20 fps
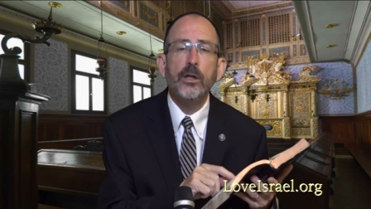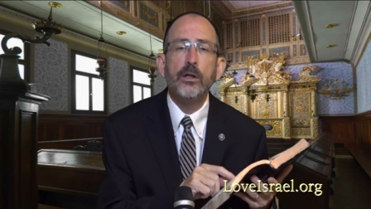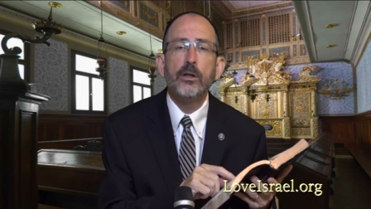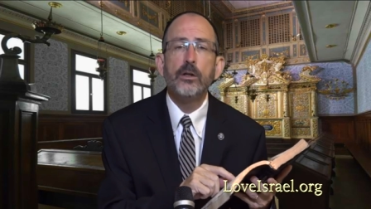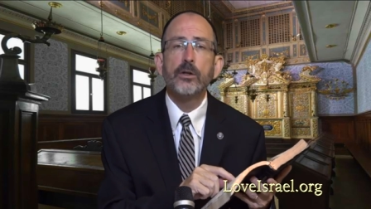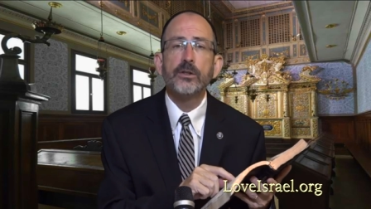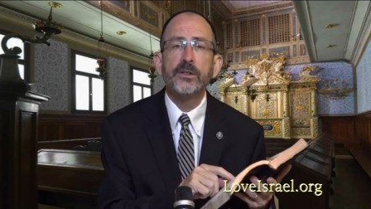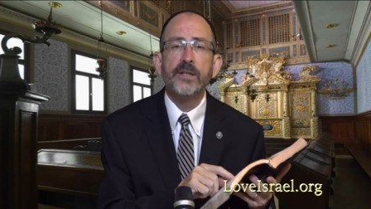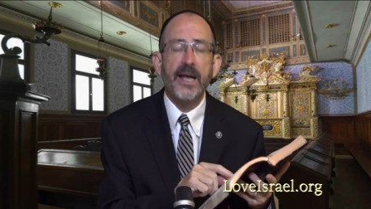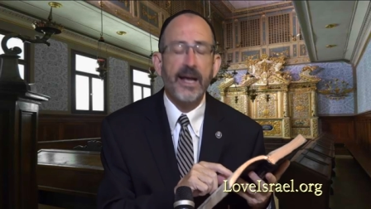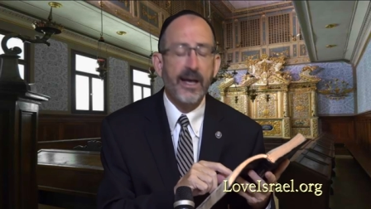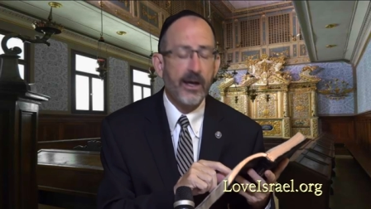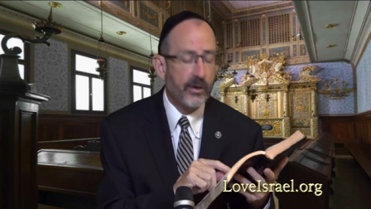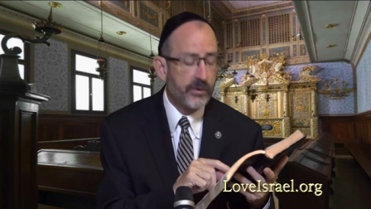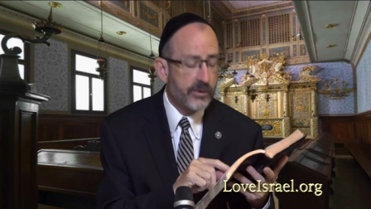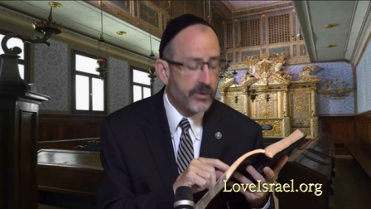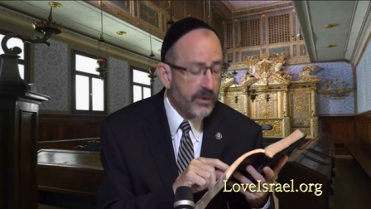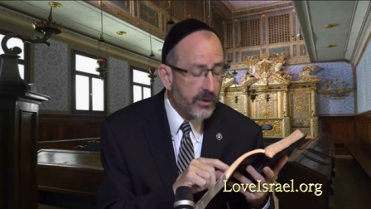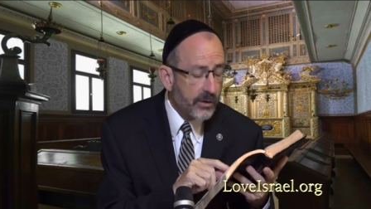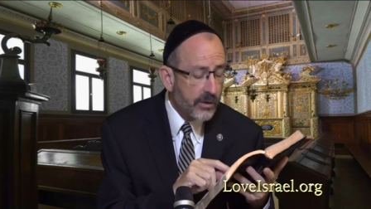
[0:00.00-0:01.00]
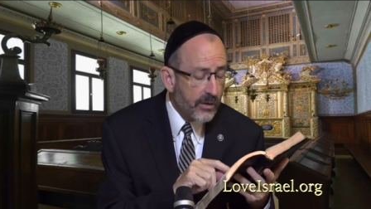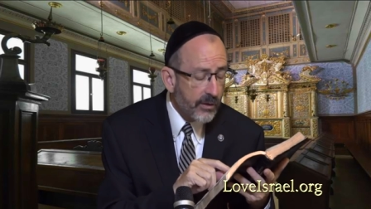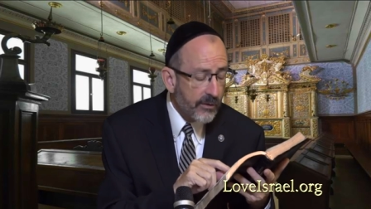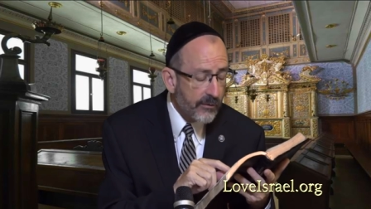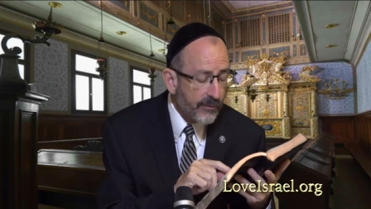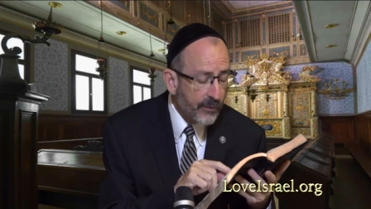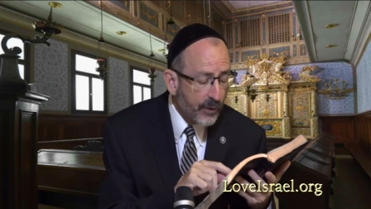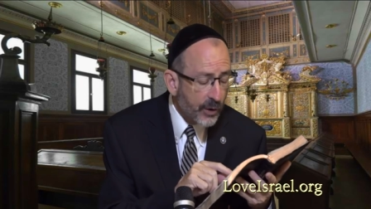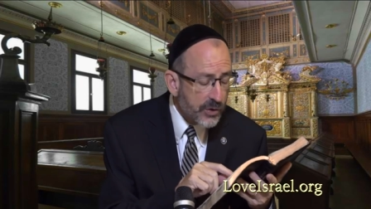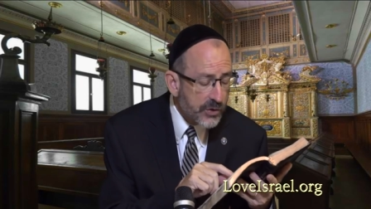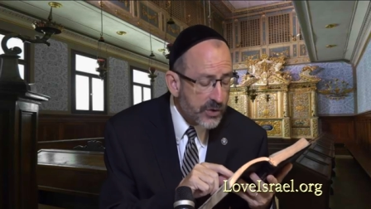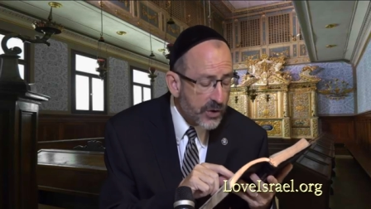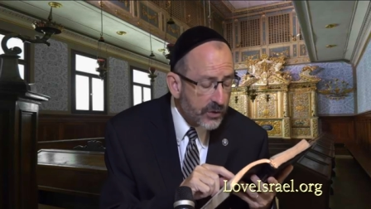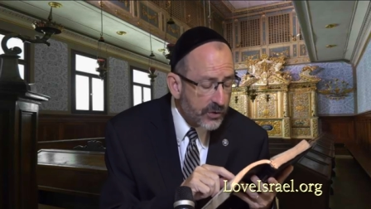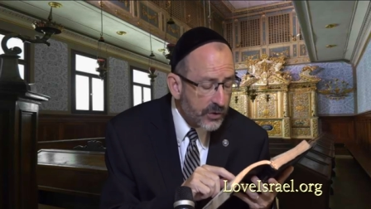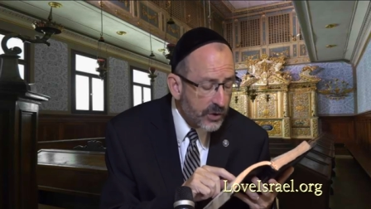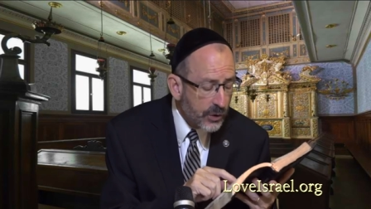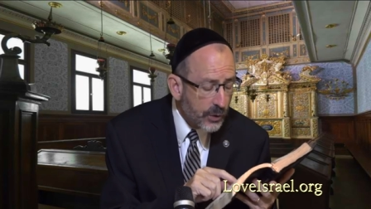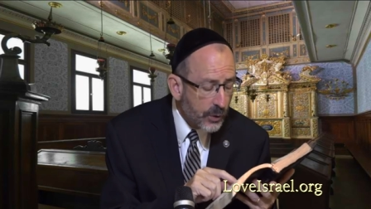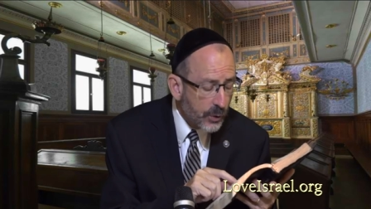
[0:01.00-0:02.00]
Look now to verse
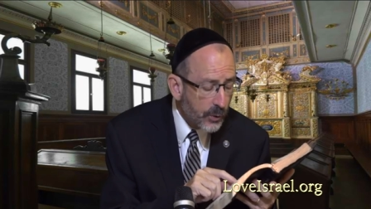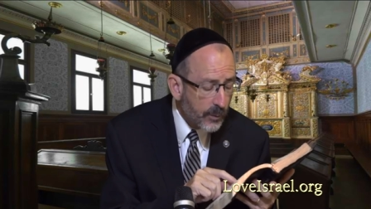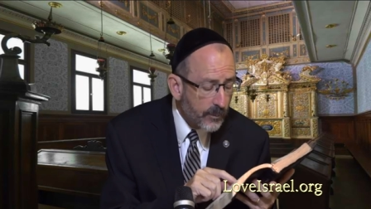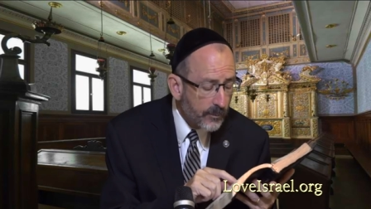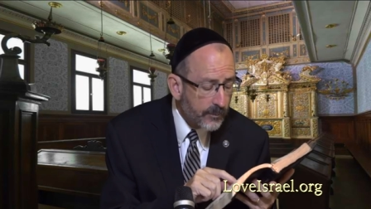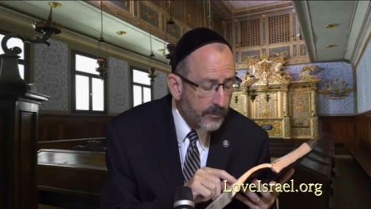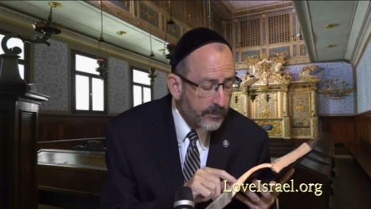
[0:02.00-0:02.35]
2.